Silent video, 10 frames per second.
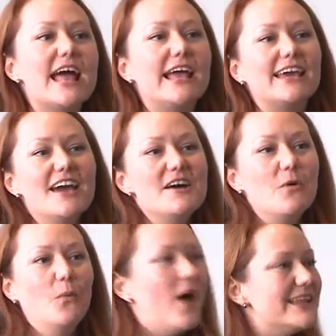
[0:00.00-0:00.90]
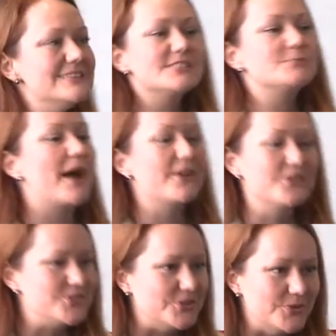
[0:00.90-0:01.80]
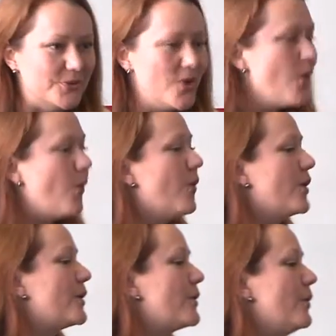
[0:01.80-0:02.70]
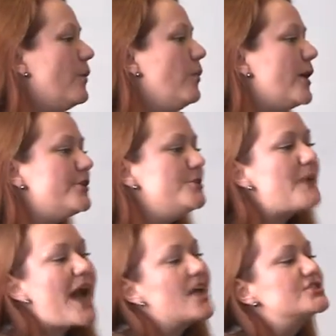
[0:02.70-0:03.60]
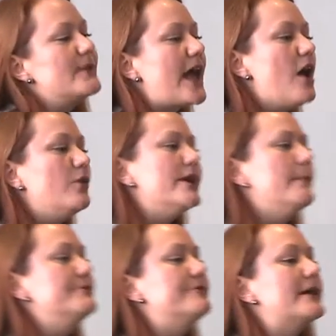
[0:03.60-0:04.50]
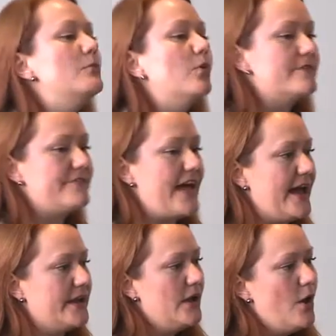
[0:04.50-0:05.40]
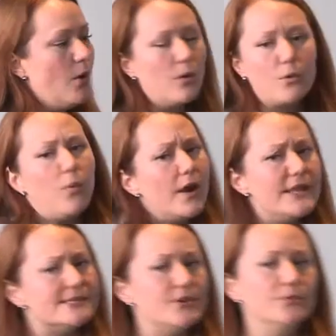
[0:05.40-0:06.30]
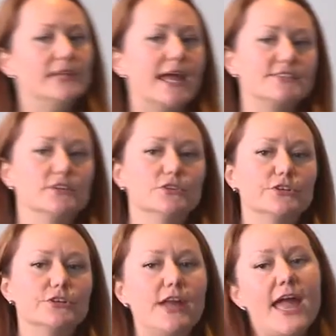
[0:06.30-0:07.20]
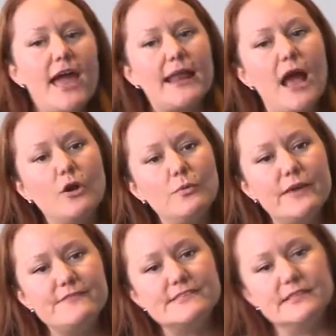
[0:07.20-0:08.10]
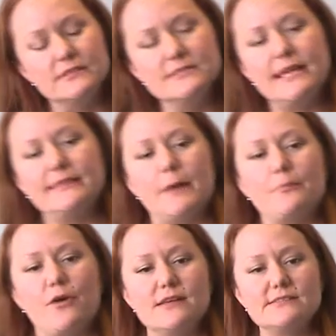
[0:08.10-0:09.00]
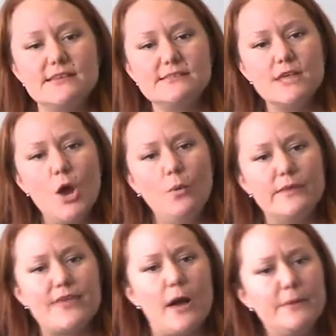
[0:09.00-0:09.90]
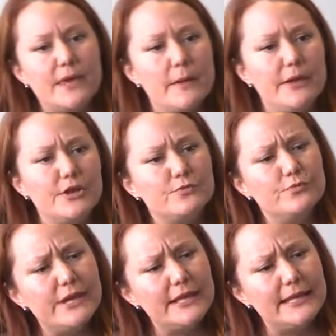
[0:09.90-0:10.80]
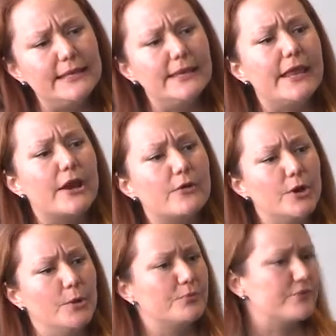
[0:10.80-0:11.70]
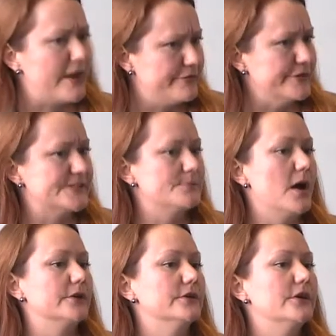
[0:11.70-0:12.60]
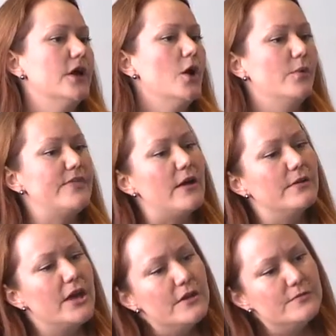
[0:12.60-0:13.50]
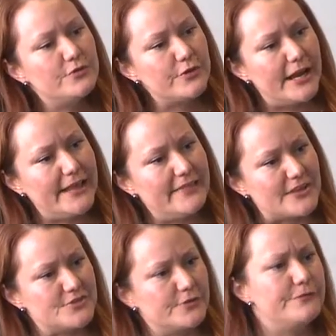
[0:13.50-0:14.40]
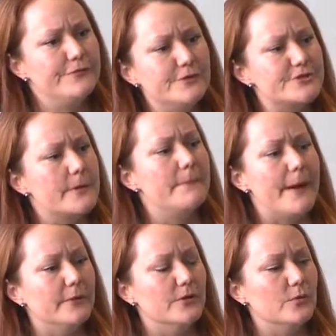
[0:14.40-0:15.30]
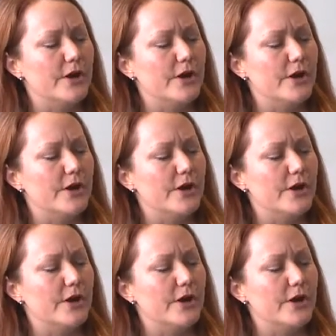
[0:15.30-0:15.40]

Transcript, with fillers: like, what inspires you? Or what are you passionate about? How can we help you find more of that? Or what is it you'd like to learn, and how can we facilitate that process without becoming a really narrow preference model, without creating that sort of filter bubble